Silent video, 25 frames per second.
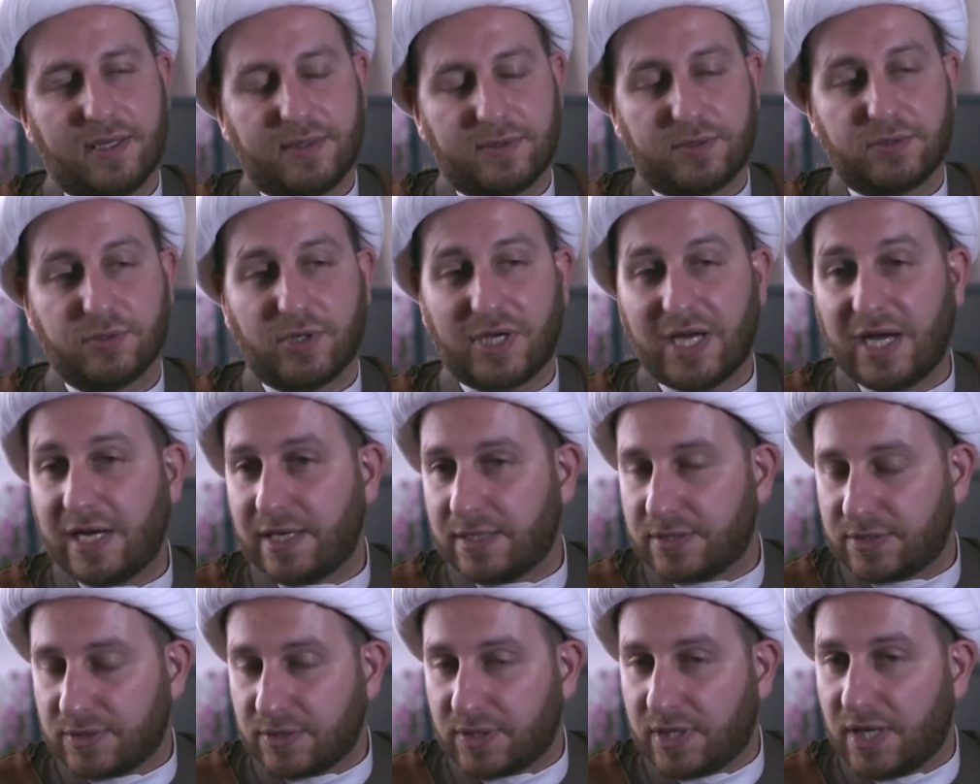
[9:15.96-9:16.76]
to
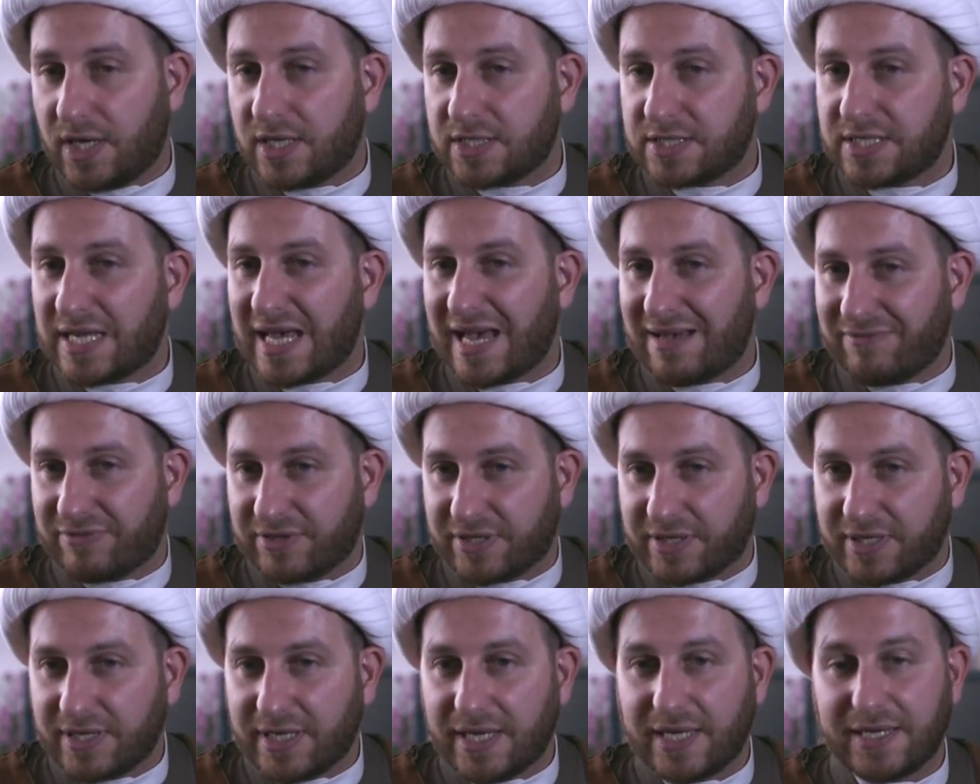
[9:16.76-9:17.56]
cause
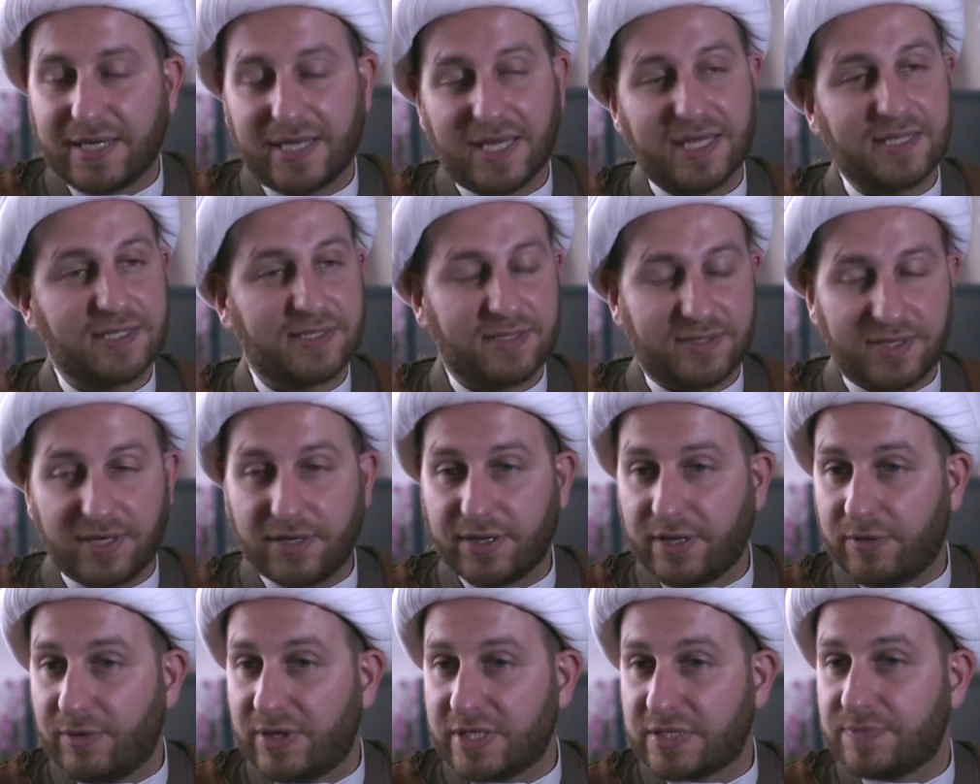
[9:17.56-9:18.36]
havoc, and hence they're
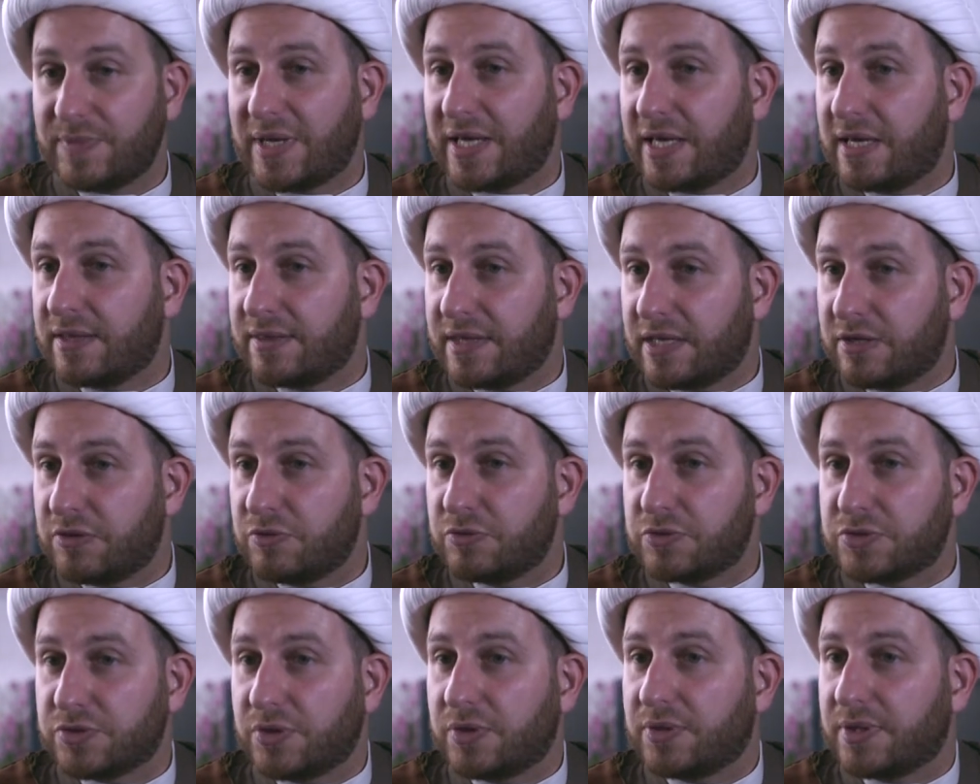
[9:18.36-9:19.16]
the ones making the
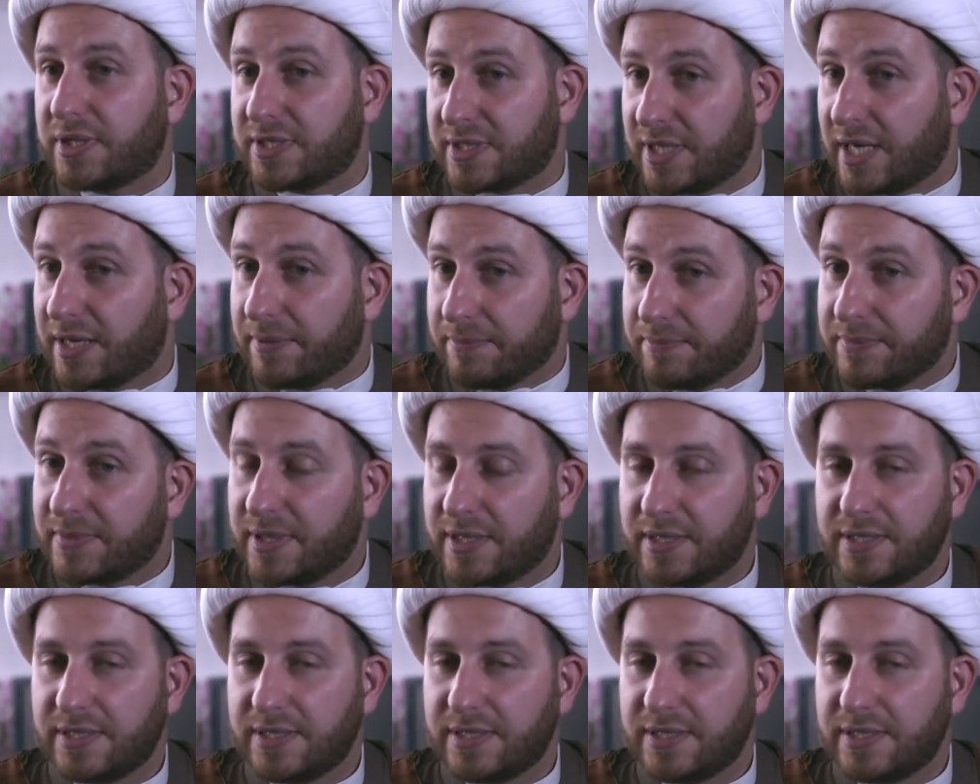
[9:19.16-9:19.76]
news all the time.